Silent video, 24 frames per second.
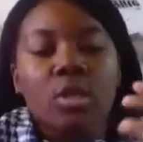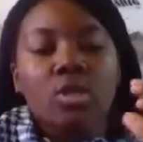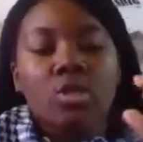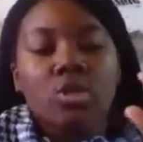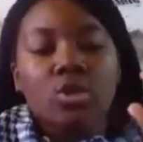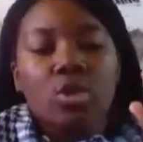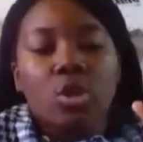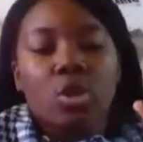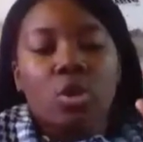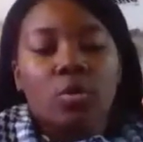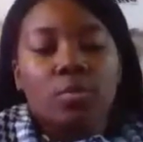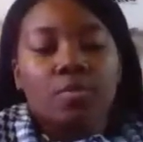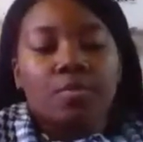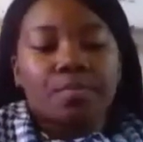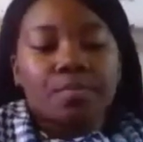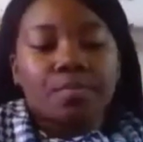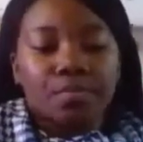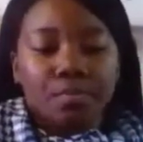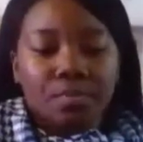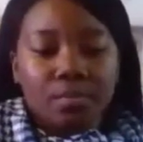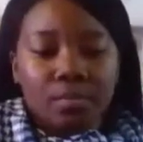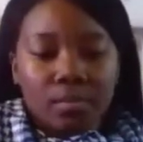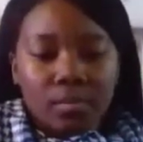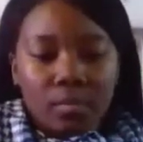So
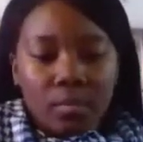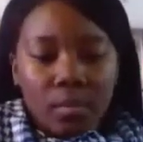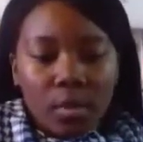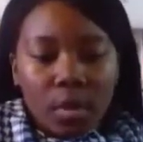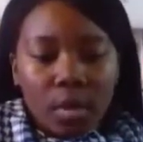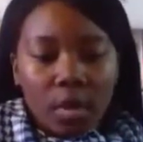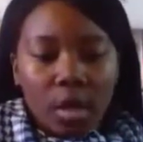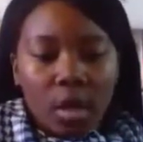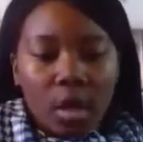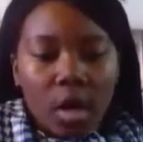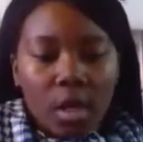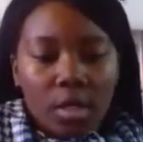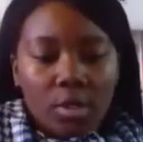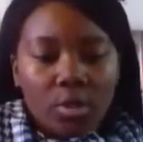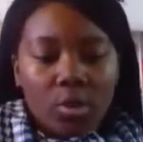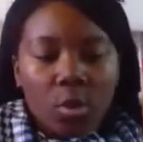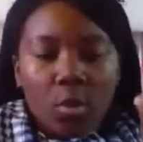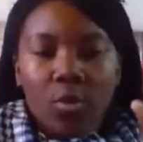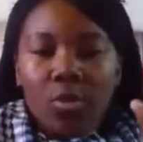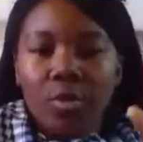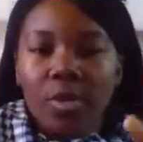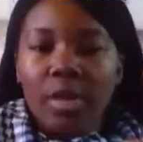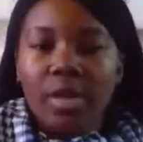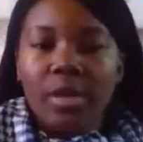
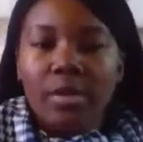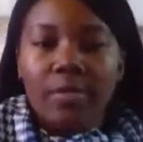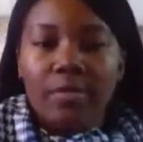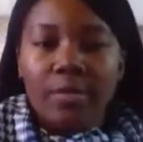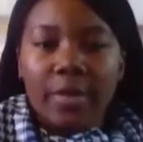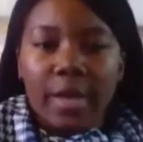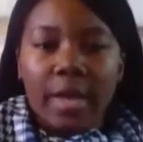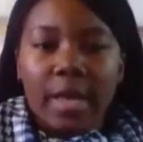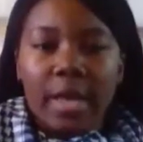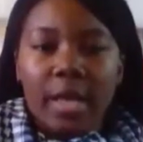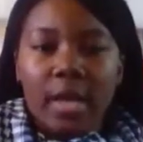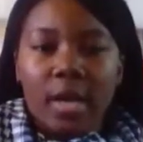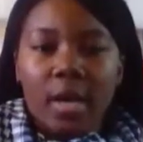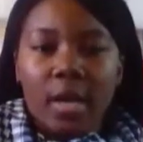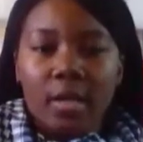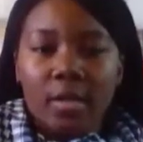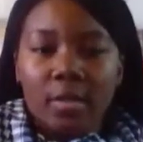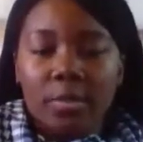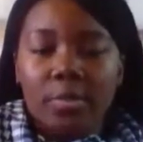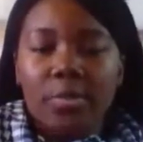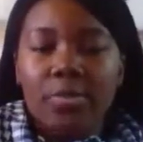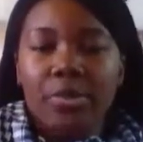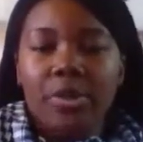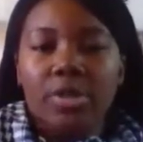don't think of
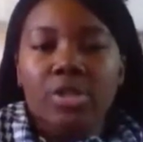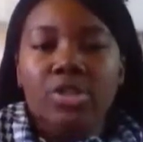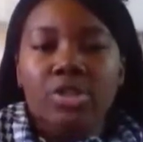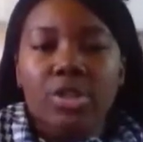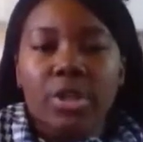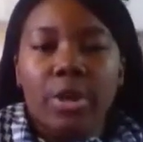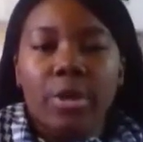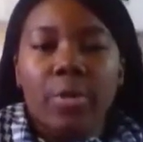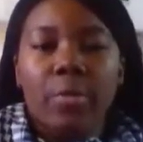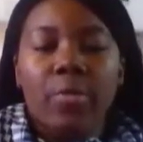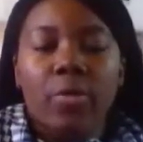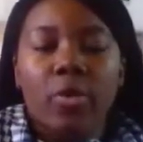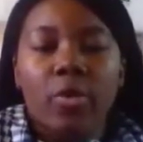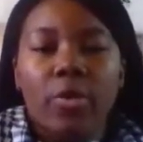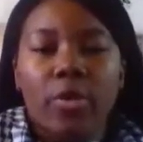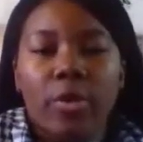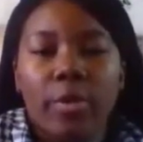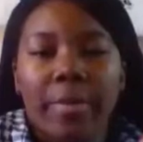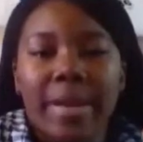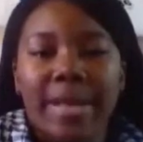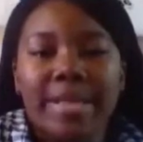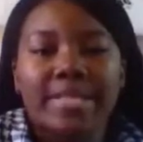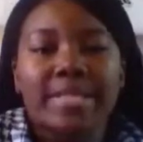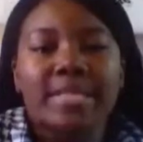the pre-engineering
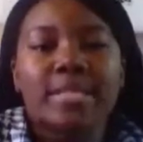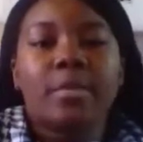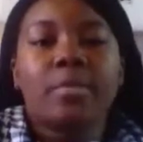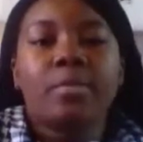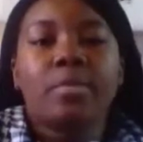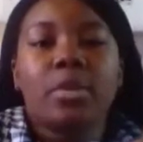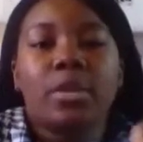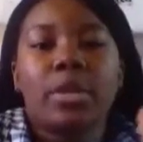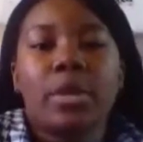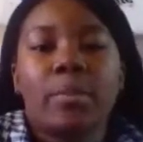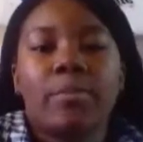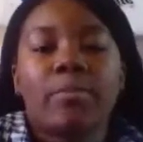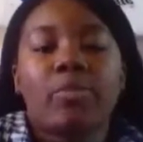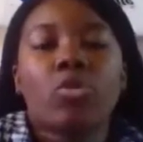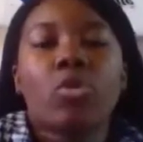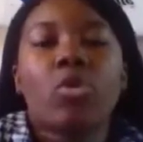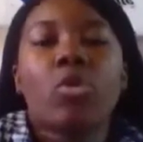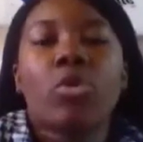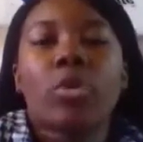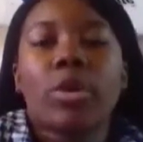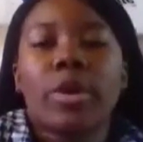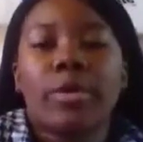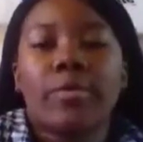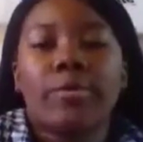program as simply a
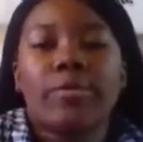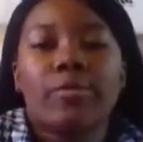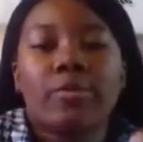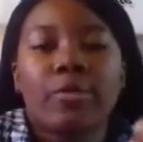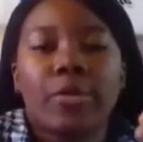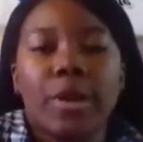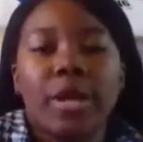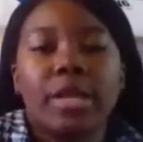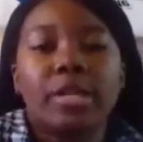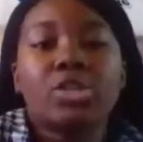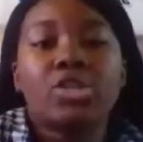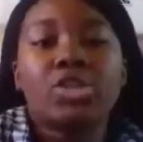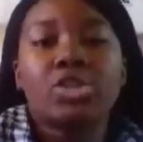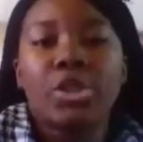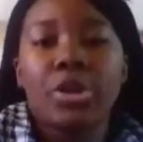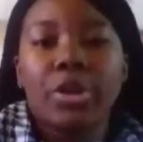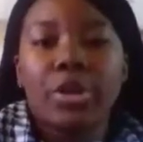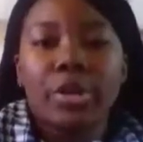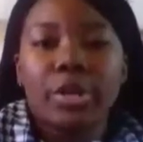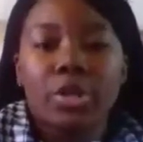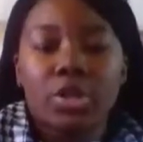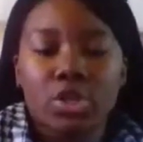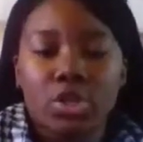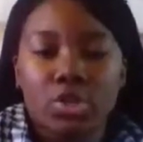program for
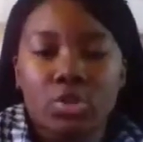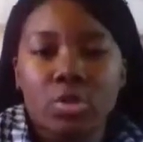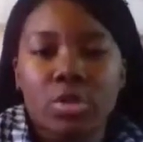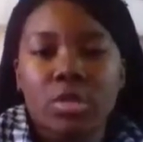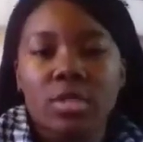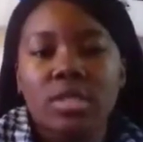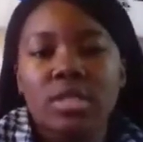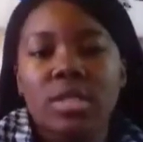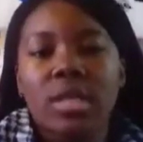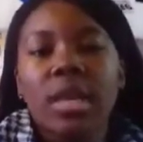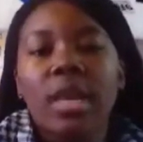engineering students.